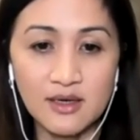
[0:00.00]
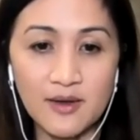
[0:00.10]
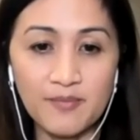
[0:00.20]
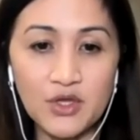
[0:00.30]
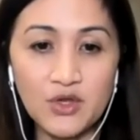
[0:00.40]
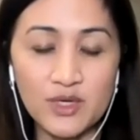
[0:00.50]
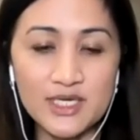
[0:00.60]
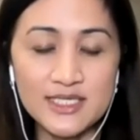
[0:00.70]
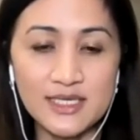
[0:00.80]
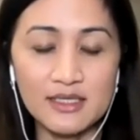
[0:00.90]
you were
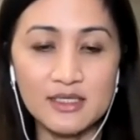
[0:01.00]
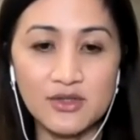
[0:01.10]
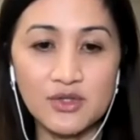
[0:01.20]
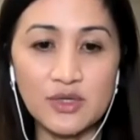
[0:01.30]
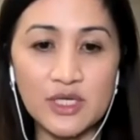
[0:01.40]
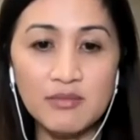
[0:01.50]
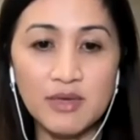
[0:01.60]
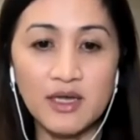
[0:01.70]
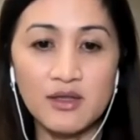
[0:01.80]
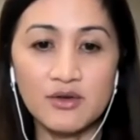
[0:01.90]
sent through
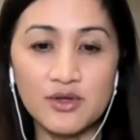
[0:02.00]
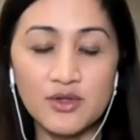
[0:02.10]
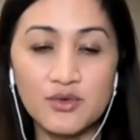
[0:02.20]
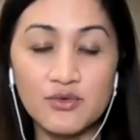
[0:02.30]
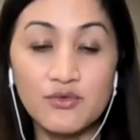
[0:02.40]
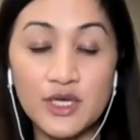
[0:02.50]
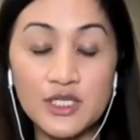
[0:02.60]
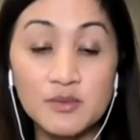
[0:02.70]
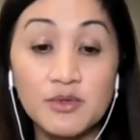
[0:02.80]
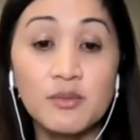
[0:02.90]
email or through
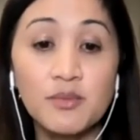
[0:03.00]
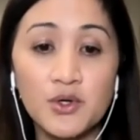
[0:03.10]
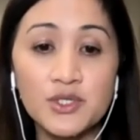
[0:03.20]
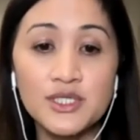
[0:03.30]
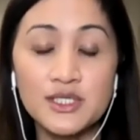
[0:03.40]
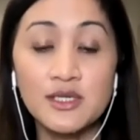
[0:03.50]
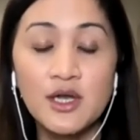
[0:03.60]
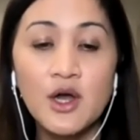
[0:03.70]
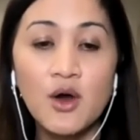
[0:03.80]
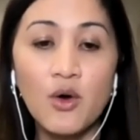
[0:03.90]
Facebook posts.
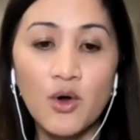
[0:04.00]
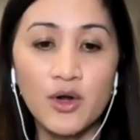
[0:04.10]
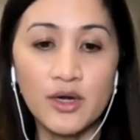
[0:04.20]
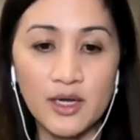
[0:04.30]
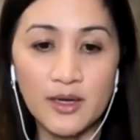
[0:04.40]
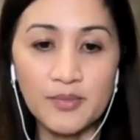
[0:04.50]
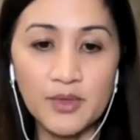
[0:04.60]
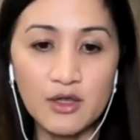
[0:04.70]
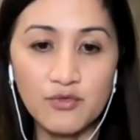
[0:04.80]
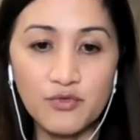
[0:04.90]
Or
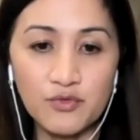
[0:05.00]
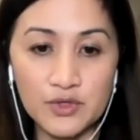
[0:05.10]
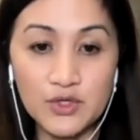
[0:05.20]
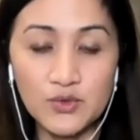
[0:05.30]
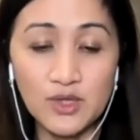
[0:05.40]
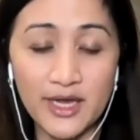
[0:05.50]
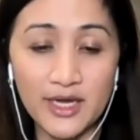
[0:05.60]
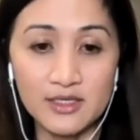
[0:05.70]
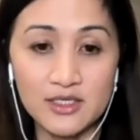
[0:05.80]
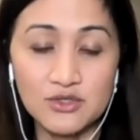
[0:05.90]
if you liked
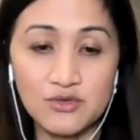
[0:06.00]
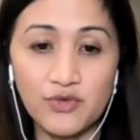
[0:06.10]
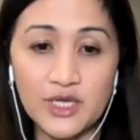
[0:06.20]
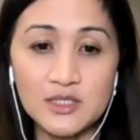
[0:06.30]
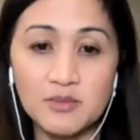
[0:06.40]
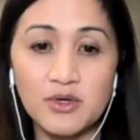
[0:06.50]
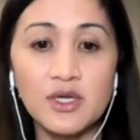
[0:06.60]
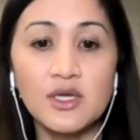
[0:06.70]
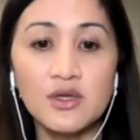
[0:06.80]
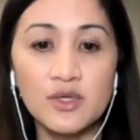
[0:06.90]
us through
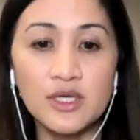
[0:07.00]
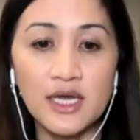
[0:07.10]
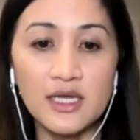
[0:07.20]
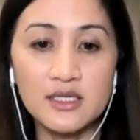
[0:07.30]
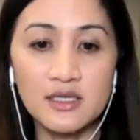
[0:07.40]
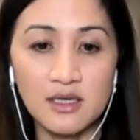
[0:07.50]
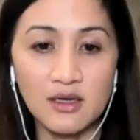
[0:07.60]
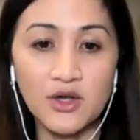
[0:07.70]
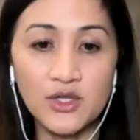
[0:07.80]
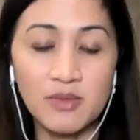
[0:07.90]
Facebook, you will get
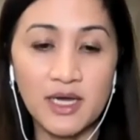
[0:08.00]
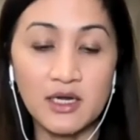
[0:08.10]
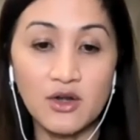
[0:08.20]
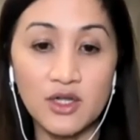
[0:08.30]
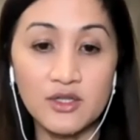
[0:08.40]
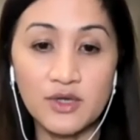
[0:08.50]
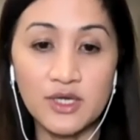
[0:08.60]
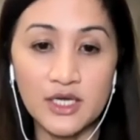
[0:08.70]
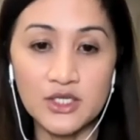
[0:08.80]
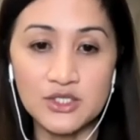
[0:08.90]
automatic
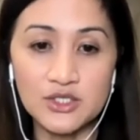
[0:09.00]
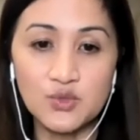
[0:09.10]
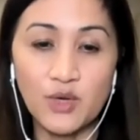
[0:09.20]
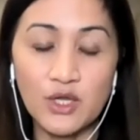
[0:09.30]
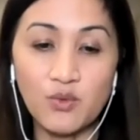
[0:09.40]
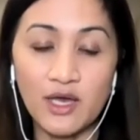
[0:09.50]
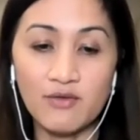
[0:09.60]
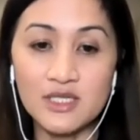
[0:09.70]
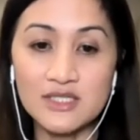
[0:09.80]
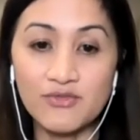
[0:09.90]
notifications when we have
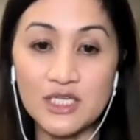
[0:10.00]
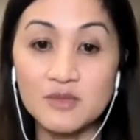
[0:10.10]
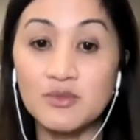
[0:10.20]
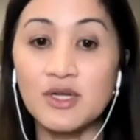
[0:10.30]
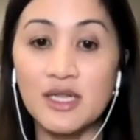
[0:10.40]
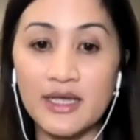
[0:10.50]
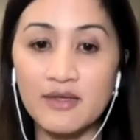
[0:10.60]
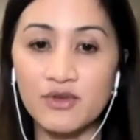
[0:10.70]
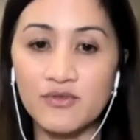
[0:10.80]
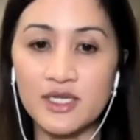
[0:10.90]
these Facebook live
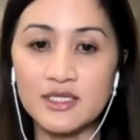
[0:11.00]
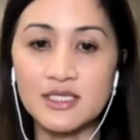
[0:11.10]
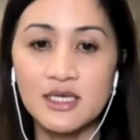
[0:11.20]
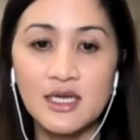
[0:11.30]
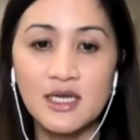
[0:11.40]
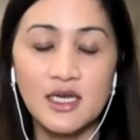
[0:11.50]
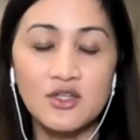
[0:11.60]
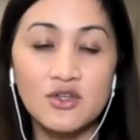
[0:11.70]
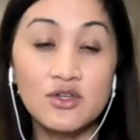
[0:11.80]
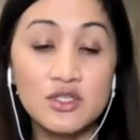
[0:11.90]
events. And
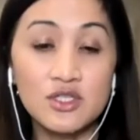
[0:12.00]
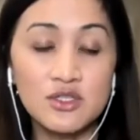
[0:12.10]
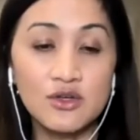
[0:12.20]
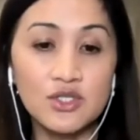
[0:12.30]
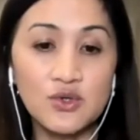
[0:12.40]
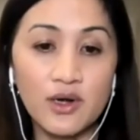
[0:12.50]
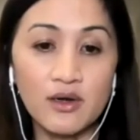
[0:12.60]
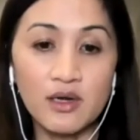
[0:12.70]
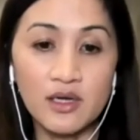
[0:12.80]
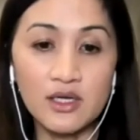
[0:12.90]
you could just go to
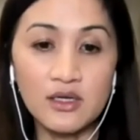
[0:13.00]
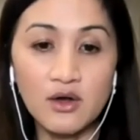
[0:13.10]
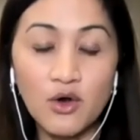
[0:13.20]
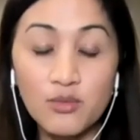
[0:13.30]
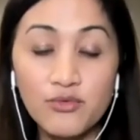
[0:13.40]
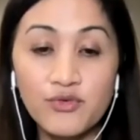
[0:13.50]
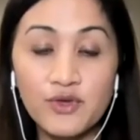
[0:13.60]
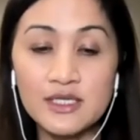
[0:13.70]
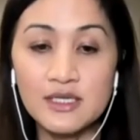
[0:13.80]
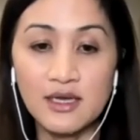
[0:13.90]
our home
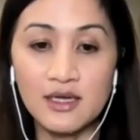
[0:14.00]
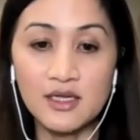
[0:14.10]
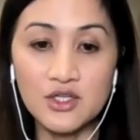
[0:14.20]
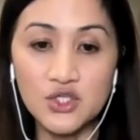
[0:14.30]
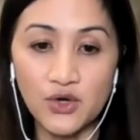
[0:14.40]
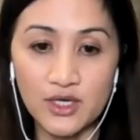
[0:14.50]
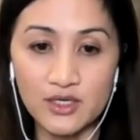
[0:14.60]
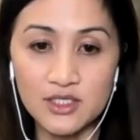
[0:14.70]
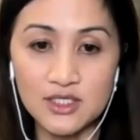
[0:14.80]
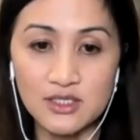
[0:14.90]
feed and join
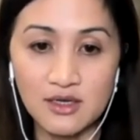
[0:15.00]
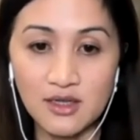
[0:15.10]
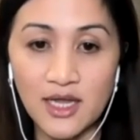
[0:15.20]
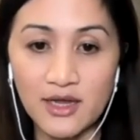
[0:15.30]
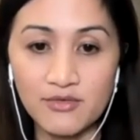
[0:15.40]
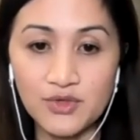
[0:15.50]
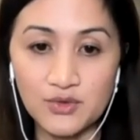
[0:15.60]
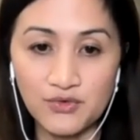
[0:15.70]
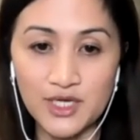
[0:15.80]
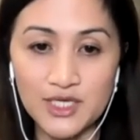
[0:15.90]
us live through
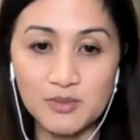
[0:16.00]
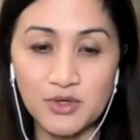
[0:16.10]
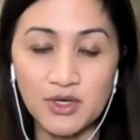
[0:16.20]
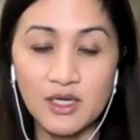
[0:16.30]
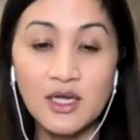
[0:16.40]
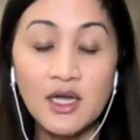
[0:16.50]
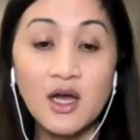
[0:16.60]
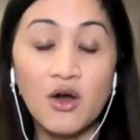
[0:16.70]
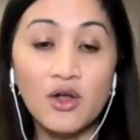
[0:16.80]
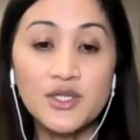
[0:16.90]
Facebook.
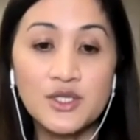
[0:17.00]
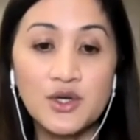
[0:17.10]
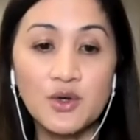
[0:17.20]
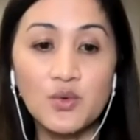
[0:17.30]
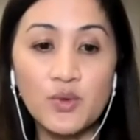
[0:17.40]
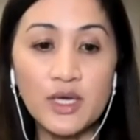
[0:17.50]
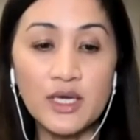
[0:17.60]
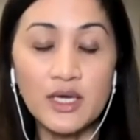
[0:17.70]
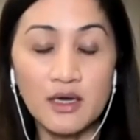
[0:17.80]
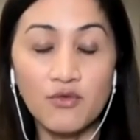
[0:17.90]
Also,
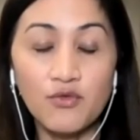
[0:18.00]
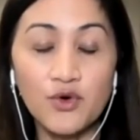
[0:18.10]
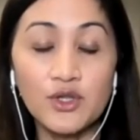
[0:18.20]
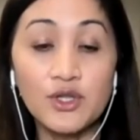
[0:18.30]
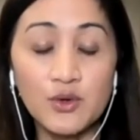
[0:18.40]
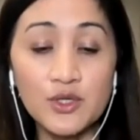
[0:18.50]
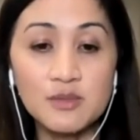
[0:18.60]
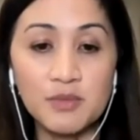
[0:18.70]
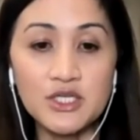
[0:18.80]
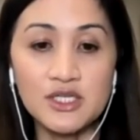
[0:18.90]
we for those
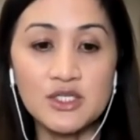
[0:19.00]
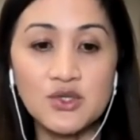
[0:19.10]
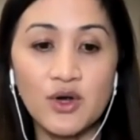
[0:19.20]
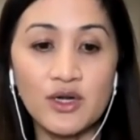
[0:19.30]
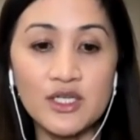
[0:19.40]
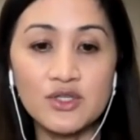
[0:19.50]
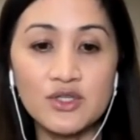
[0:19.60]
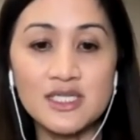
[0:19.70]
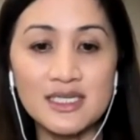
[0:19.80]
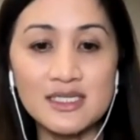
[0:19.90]
patients who are
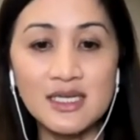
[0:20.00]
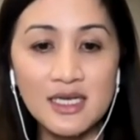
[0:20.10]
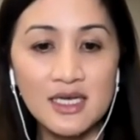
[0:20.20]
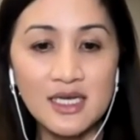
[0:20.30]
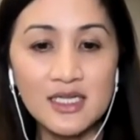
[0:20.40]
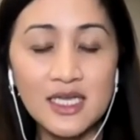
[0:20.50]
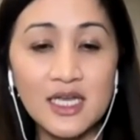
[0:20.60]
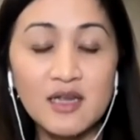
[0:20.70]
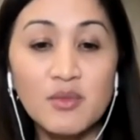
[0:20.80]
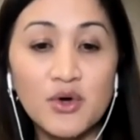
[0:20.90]
interested in
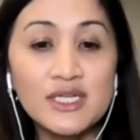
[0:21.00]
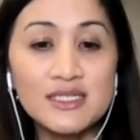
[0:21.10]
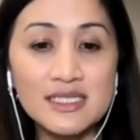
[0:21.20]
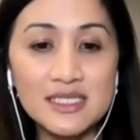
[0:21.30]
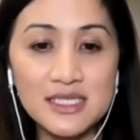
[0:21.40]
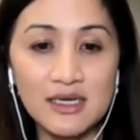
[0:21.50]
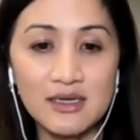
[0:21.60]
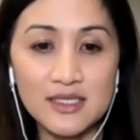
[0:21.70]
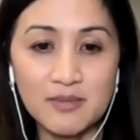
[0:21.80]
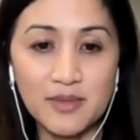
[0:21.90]
getting more
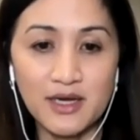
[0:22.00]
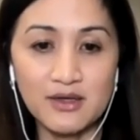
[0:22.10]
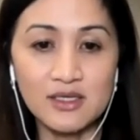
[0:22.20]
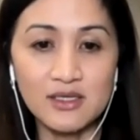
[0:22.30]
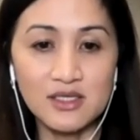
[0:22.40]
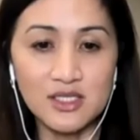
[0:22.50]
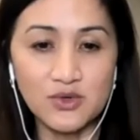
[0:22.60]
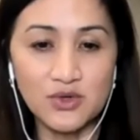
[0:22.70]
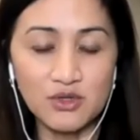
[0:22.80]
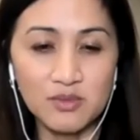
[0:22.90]
details about these
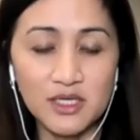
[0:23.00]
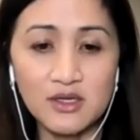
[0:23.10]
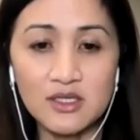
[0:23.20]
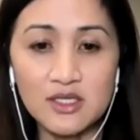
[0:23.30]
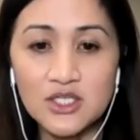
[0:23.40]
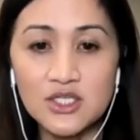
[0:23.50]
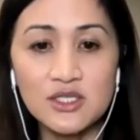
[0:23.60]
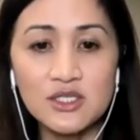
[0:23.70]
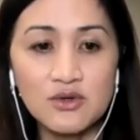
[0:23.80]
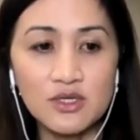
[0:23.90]
orthopedic
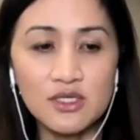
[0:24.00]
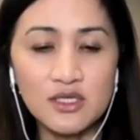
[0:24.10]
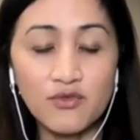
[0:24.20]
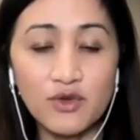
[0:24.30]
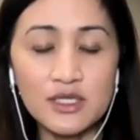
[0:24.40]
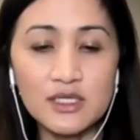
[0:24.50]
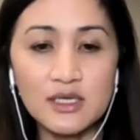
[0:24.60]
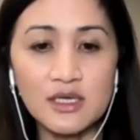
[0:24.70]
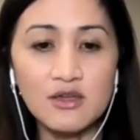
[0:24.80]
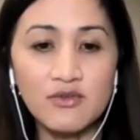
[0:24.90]
conditions or the different
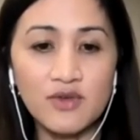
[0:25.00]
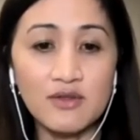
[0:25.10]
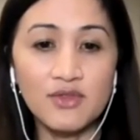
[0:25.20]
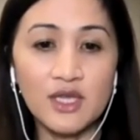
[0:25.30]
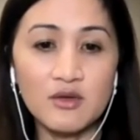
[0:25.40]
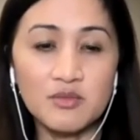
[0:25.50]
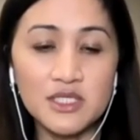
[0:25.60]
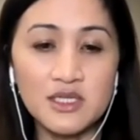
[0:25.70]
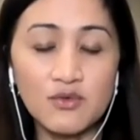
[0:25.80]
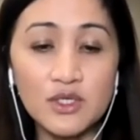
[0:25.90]
innovative therapies
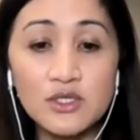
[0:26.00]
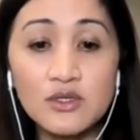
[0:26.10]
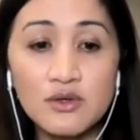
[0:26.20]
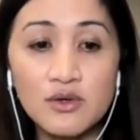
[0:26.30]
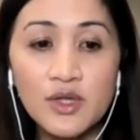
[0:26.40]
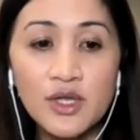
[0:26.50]
that we do